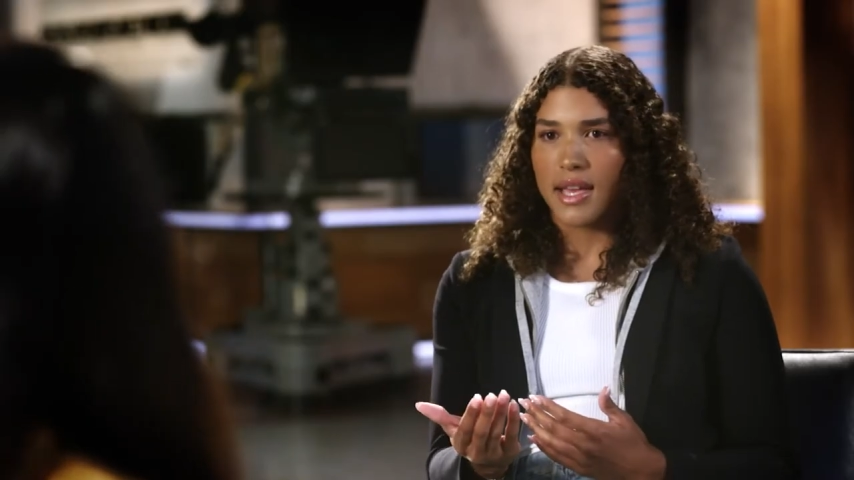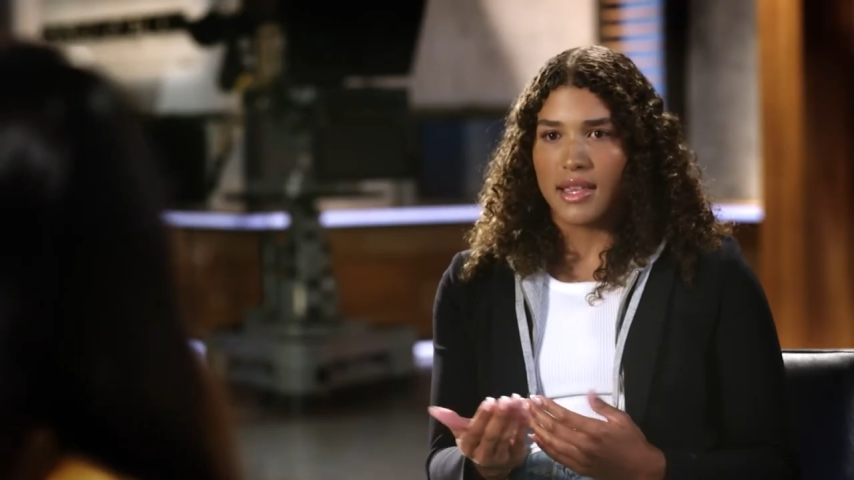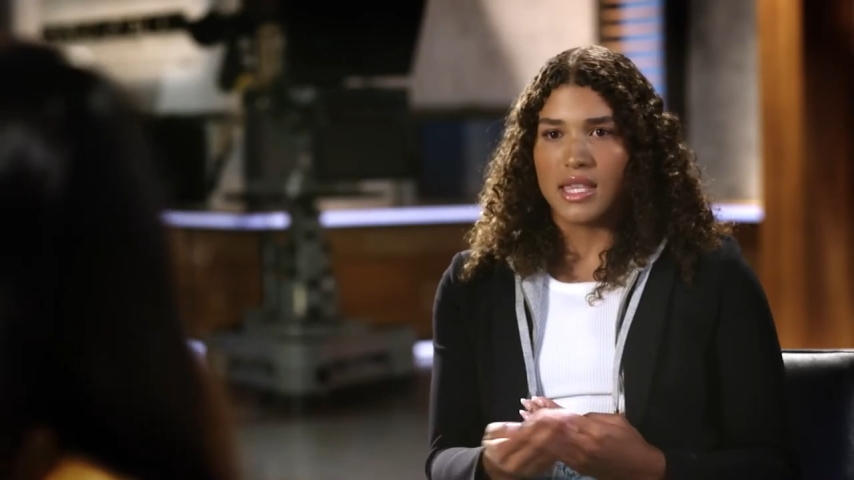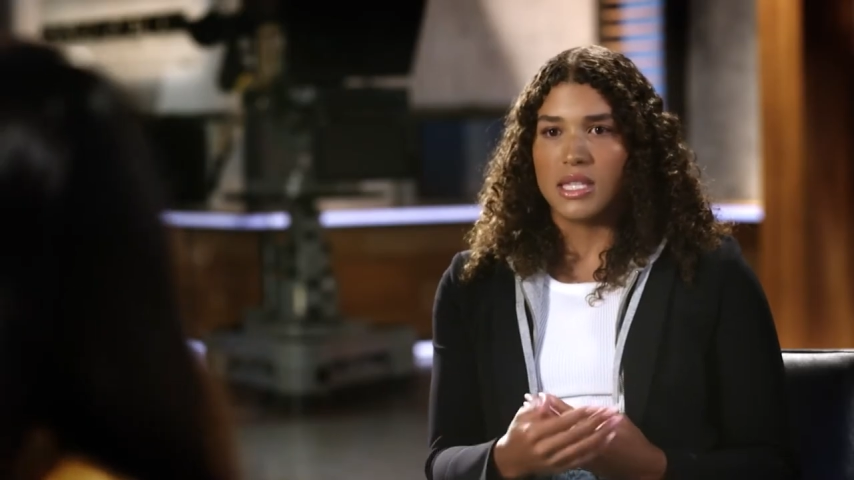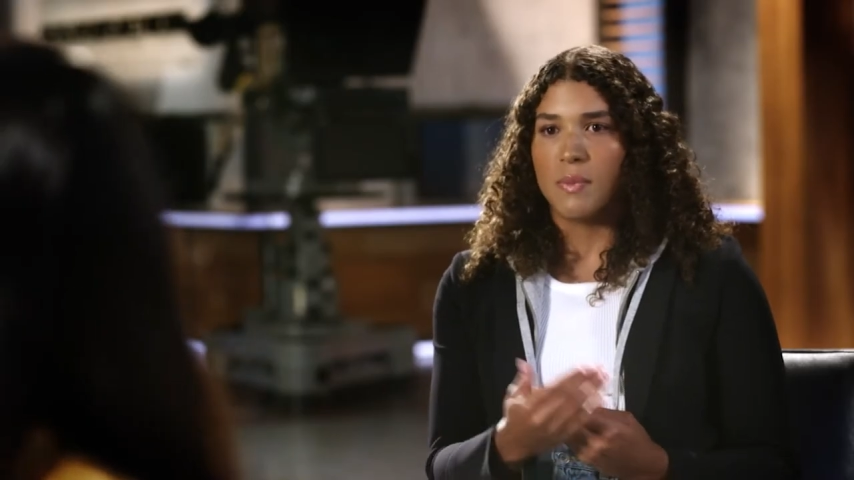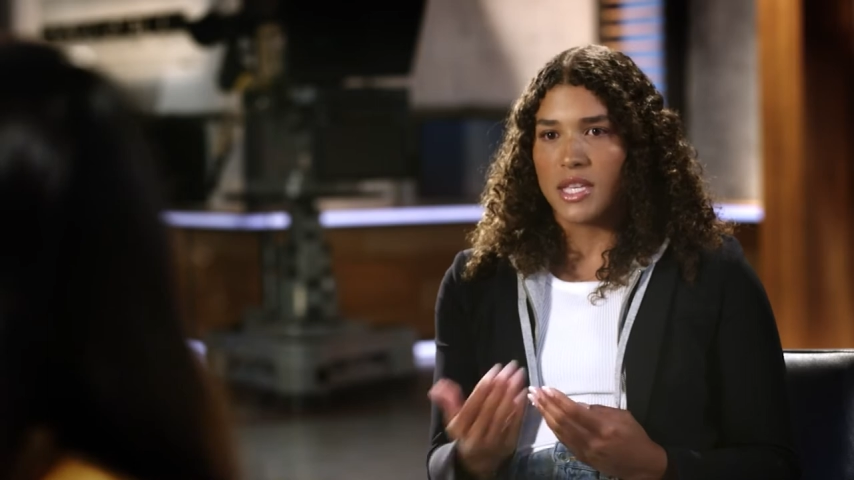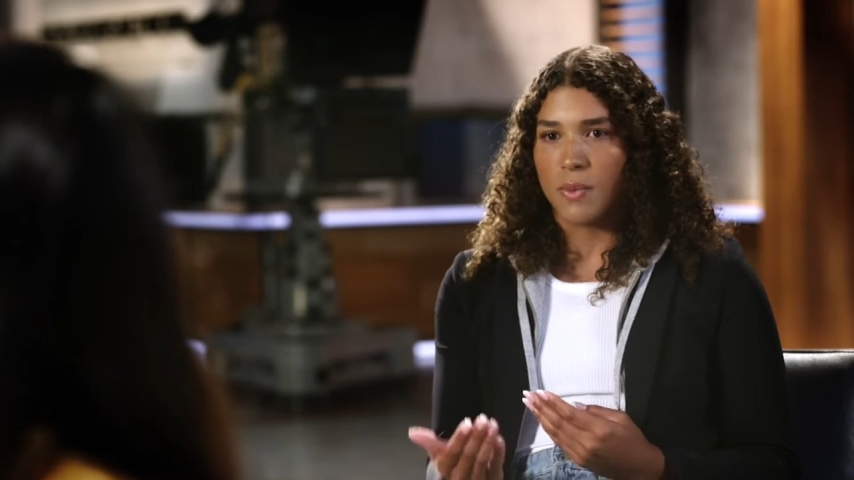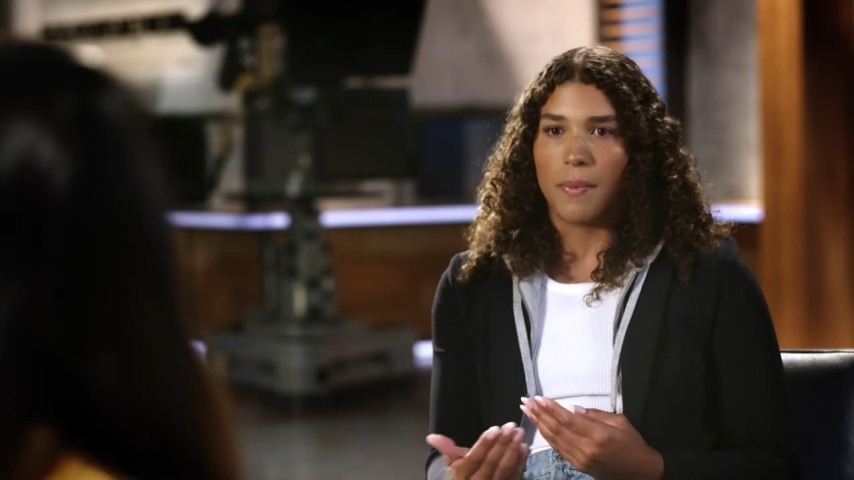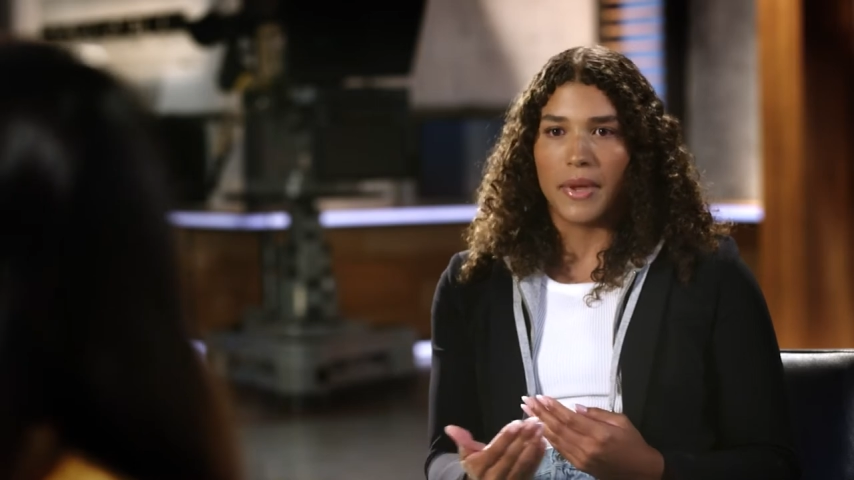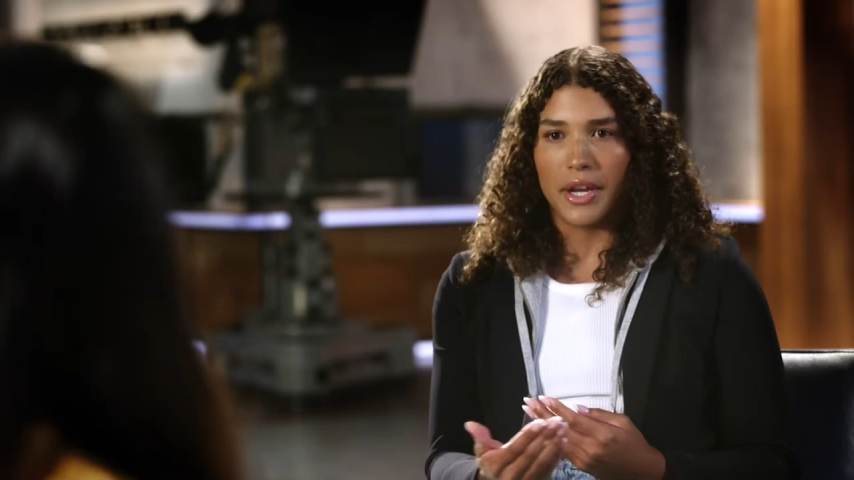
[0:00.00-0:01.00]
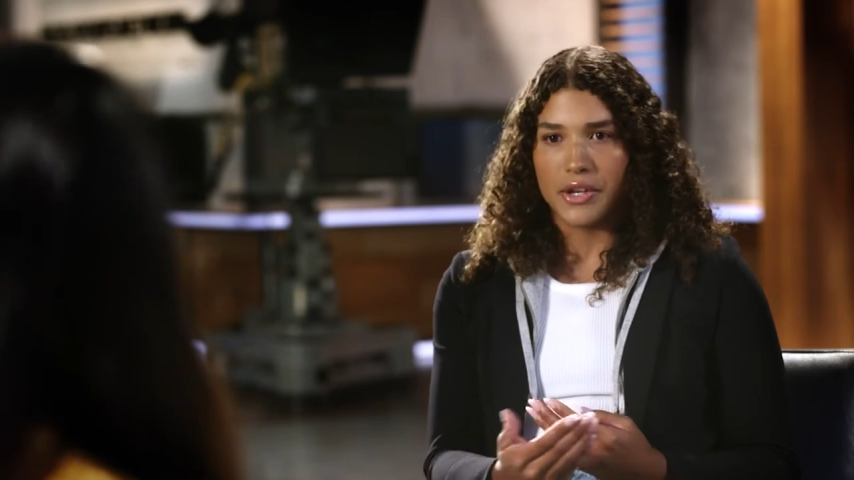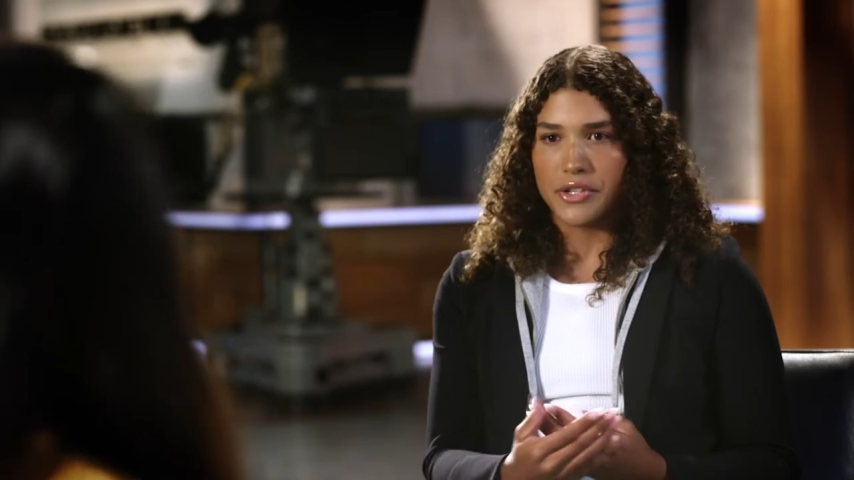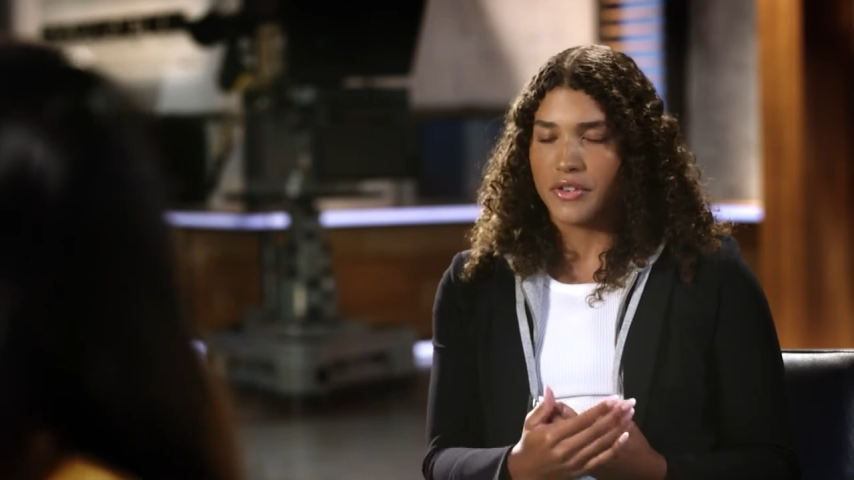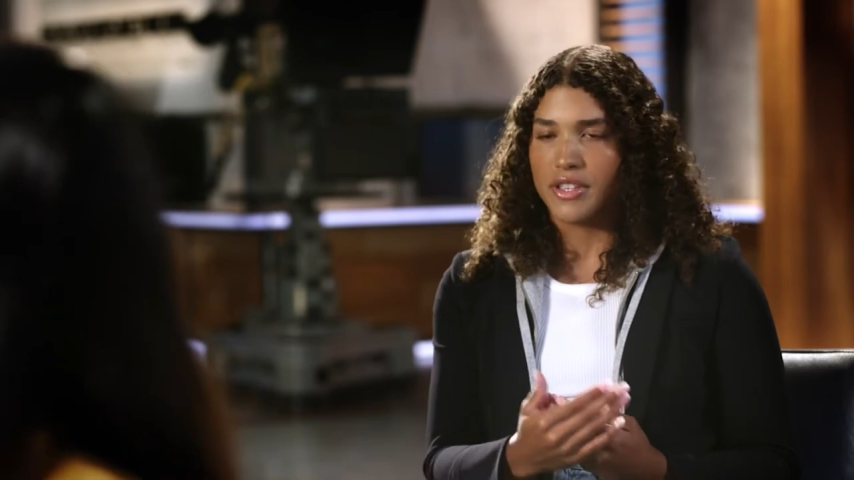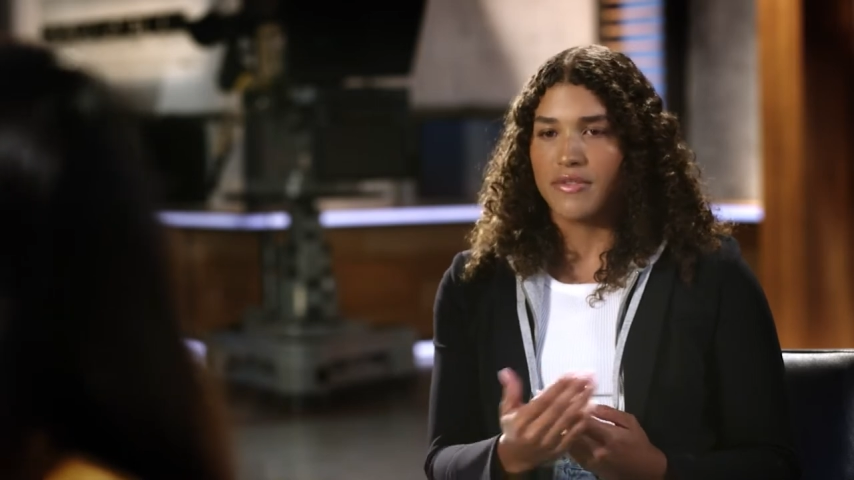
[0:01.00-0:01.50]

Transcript: like these baseball players or these